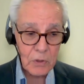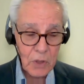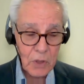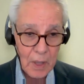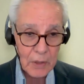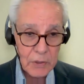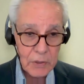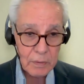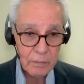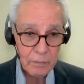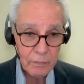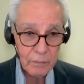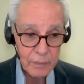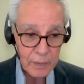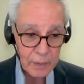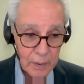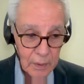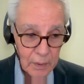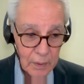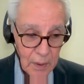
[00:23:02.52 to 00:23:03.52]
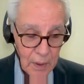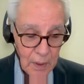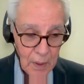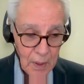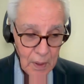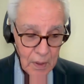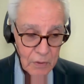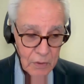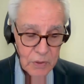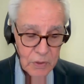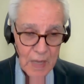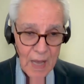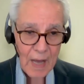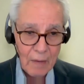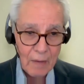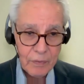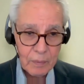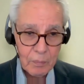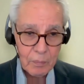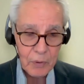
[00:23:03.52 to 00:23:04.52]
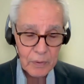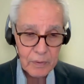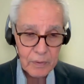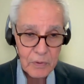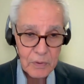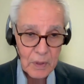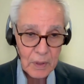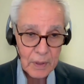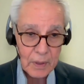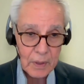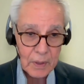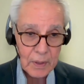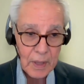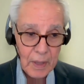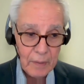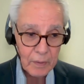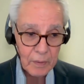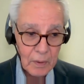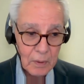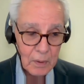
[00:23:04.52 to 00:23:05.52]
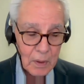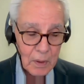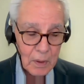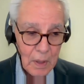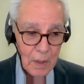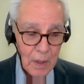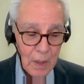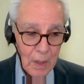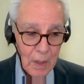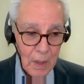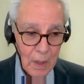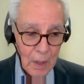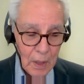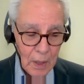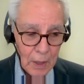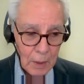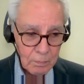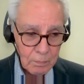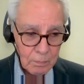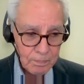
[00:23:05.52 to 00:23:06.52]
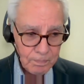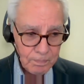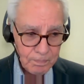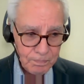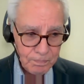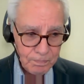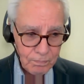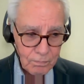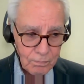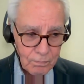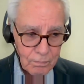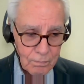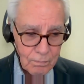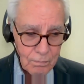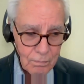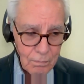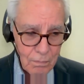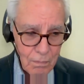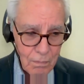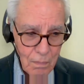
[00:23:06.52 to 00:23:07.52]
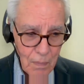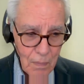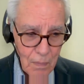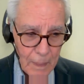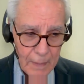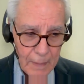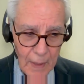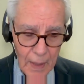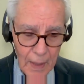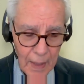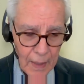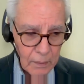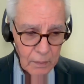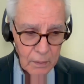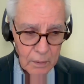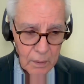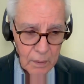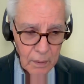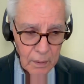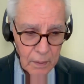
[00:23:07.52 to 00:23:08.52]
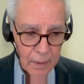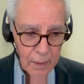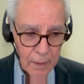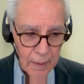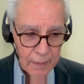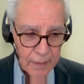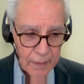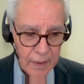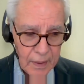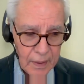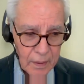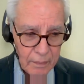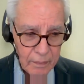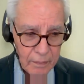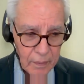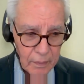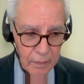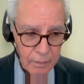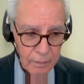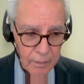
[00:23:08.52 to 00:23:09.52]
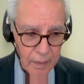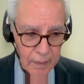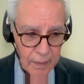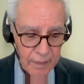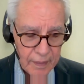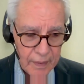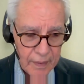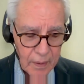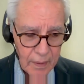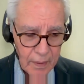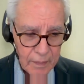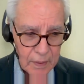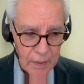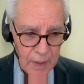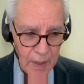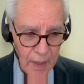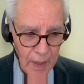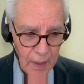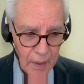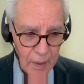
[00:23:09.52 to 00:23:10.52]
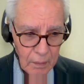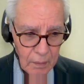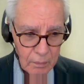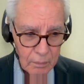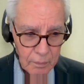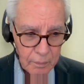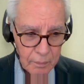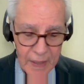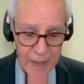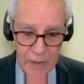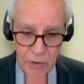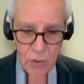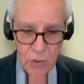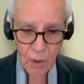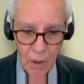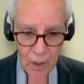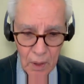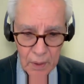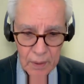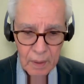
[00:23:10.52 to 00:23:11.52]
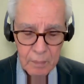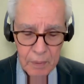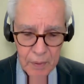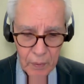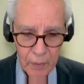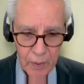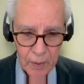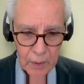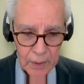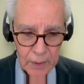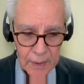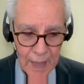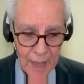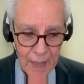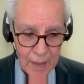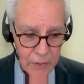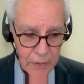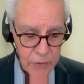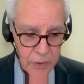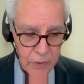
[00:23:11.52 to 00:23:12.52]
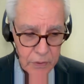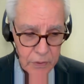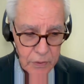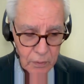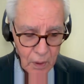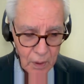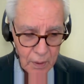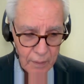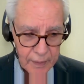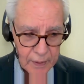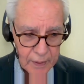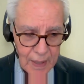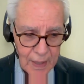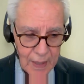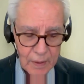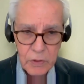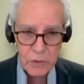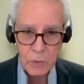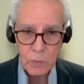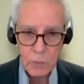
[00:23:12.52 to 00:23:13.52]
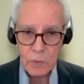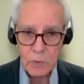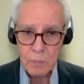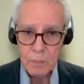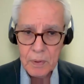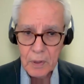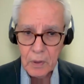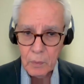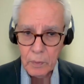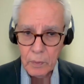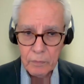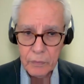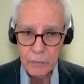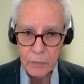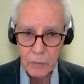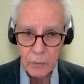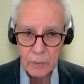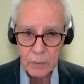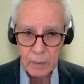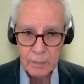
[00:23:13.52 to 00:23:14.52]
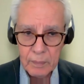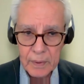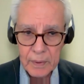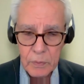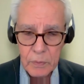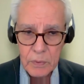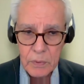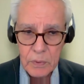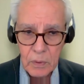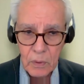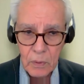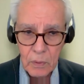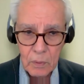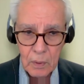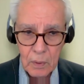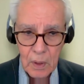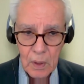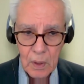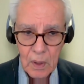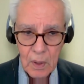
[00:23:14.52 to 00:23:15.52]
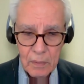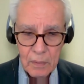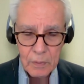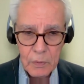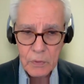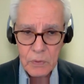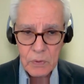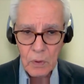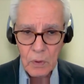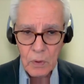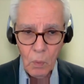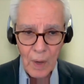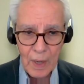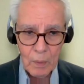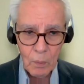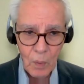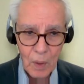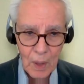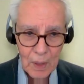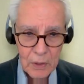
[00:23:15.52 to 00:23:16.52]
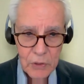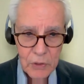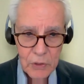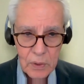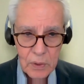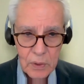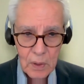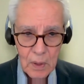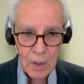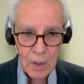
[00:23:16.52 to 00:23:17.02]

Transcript: charge of the staff that put the study together. Um, and uh, at the end of the at the end of the day, based on empirical analysis, and all of the analysis was peer reviewed. I mean, this was no this was no whitewash.